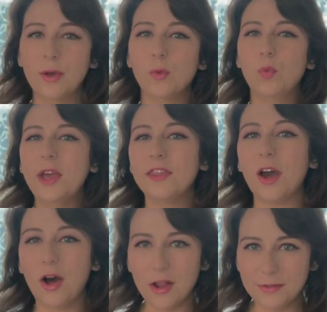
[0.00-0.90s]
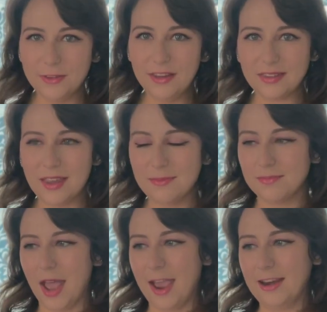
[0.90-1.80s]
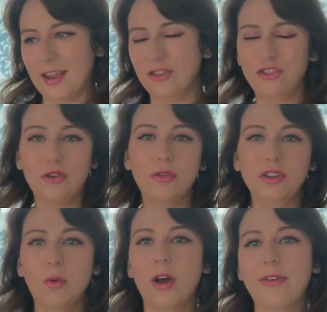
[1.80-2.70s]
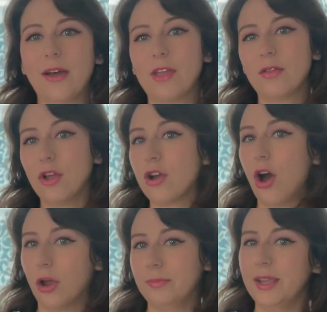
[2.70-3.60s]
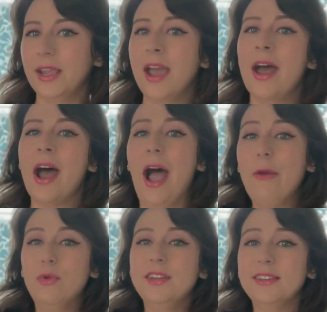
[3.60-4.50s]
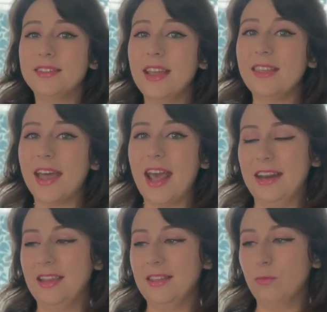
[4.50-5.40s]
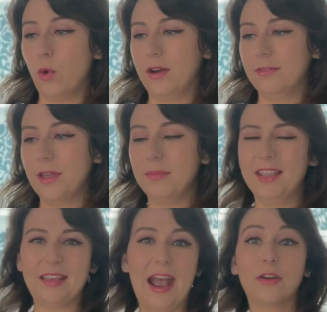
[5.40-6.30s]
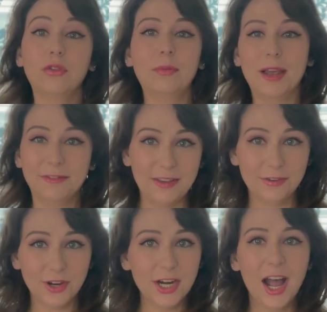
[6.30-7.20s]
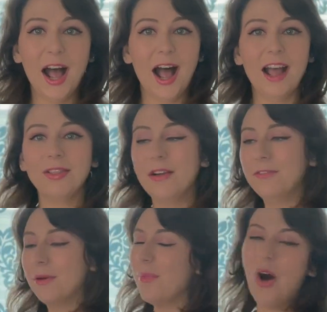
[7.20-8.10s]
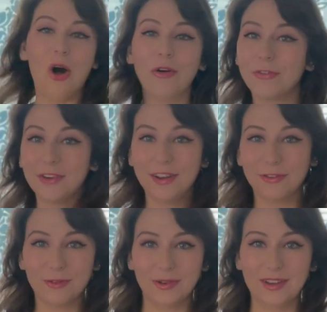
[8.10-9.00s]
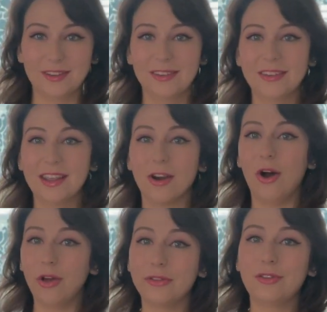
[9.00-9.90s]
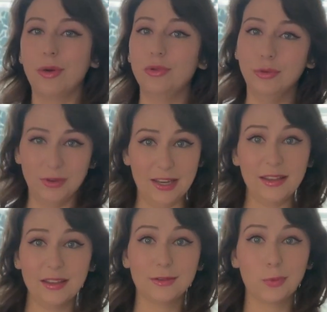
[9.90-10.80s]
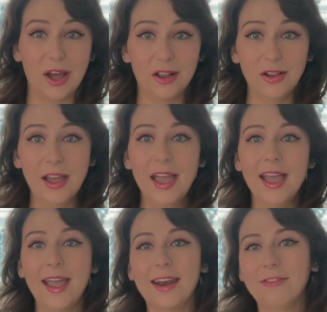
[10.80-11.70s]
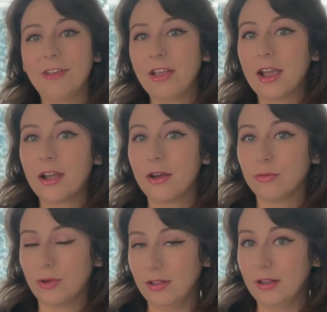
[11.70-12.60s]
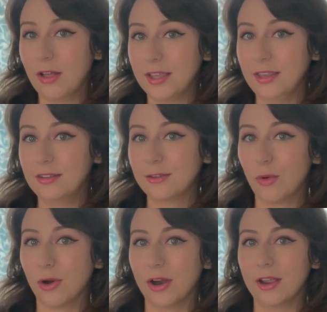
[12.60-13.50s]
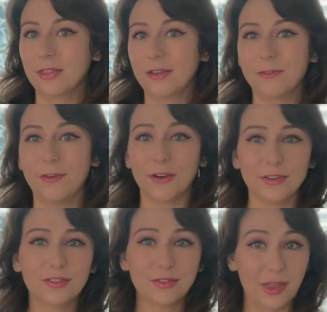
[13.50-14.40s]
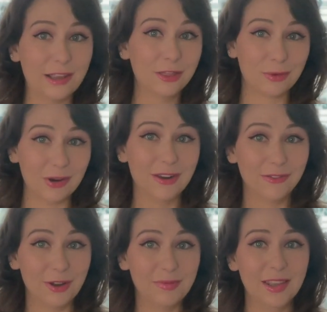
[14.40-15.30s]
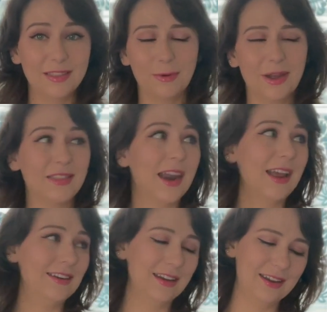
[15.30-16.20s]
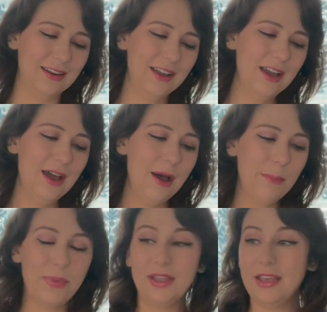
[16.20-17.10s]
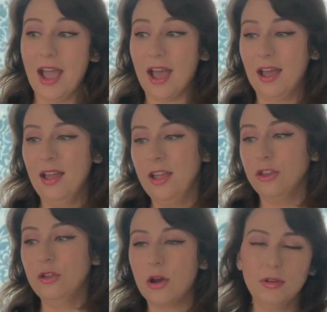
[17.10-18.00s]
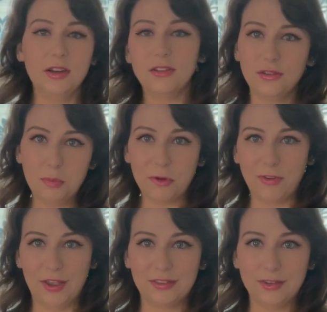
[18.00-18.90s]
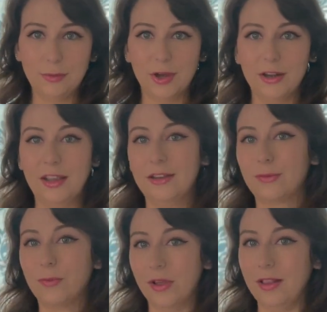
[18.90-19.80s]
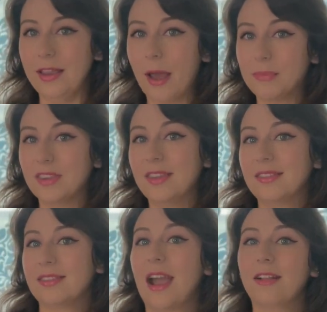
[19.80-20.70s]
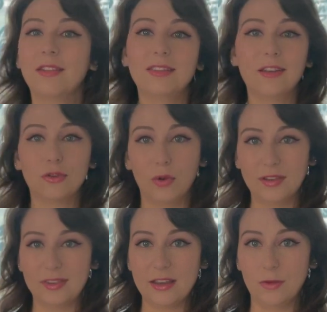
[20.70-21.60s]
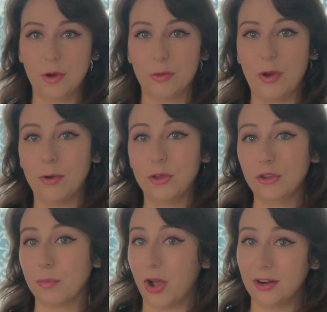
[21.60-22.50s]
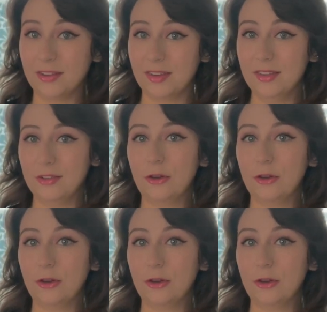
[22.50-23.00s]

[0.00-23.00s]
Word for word: With all of these in mind and showing you off how they look on me, I wouldn't say that any one of them is actually my favorite. I love them all for different reasons. They are all so unique as well. And I feel like I got really lucky scoring the first like three of them in the way that I did. But yeah, you don't need a super fancy one. It's really up to the stylistic choice that you want to wear with your bodices.